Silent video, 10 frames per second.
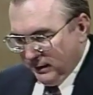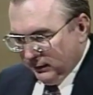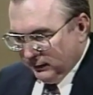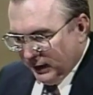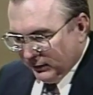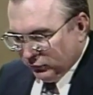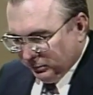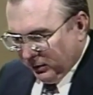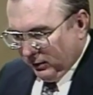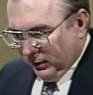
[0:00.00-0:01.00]
And then that
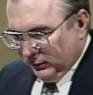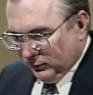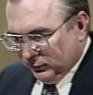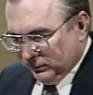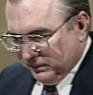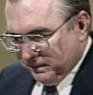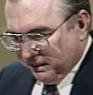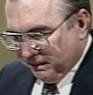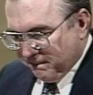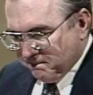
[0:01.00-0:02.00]
experience
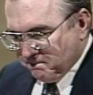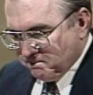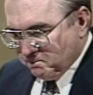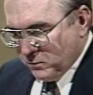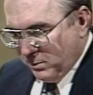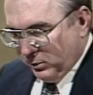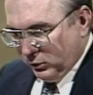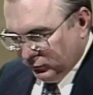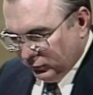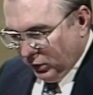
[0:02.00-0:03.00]

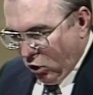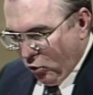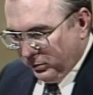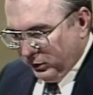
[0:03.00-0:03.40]
produces hope,